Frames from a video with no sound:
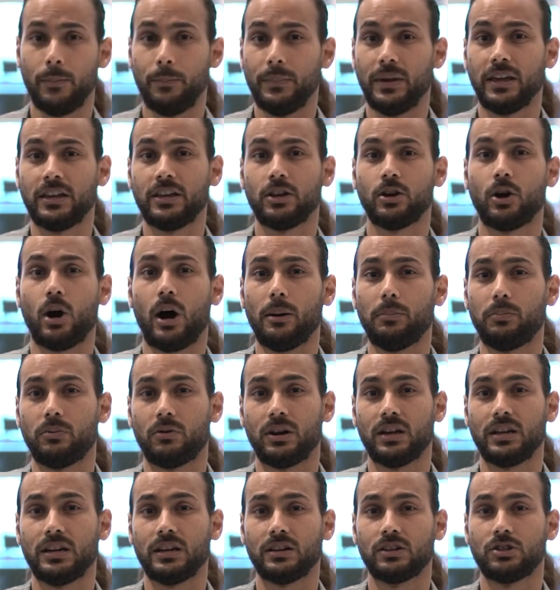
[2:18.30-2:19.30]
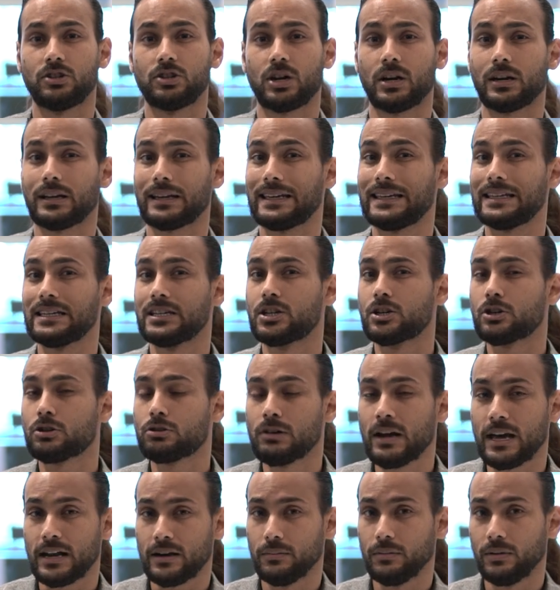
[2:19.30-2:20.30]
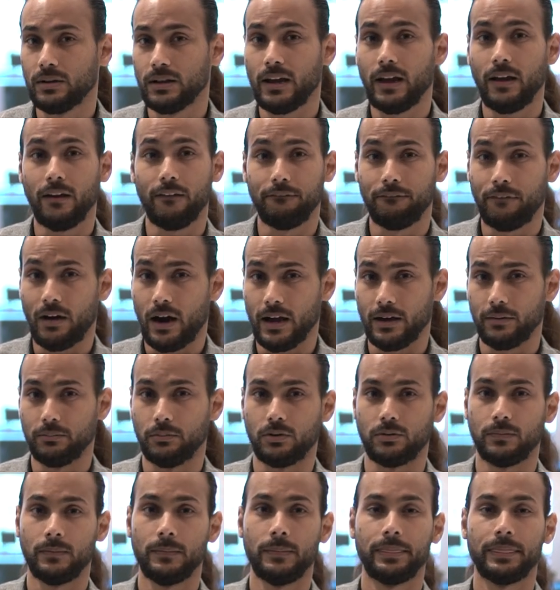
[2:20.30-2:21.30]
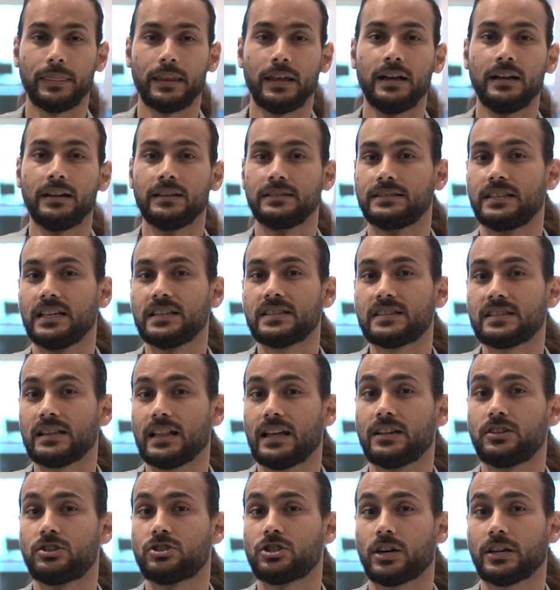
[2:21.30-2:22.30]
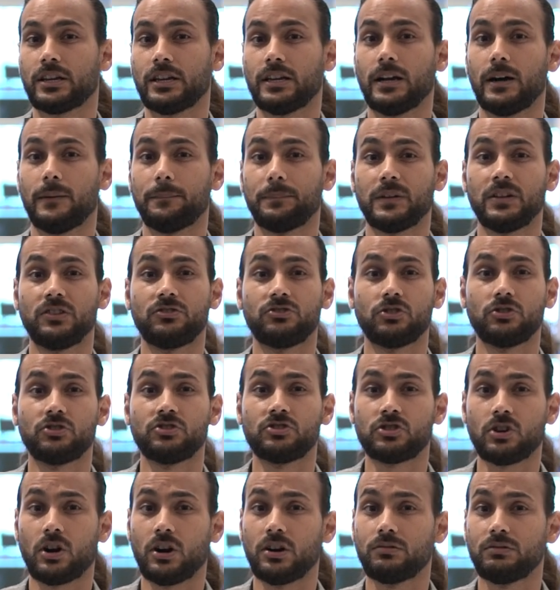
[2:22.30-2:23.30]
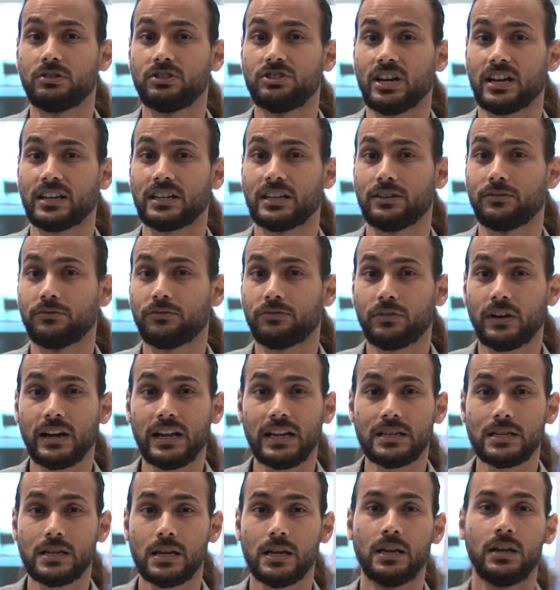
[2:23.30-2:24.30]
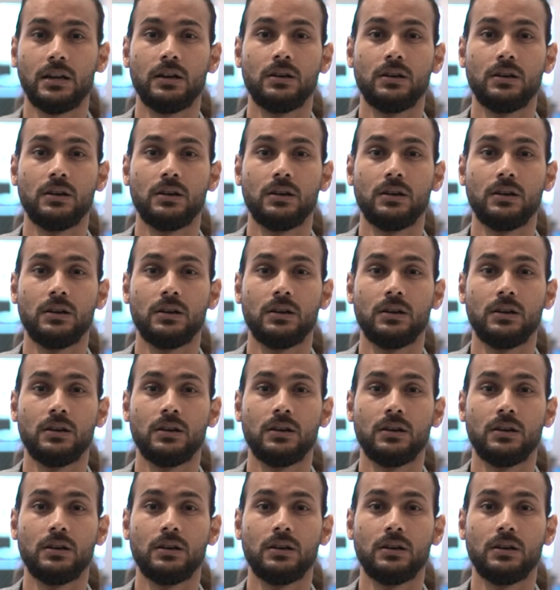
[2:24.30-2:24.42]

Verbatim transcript: making operating a truck incredibly viable. This led trucking companies to start rejecting freight,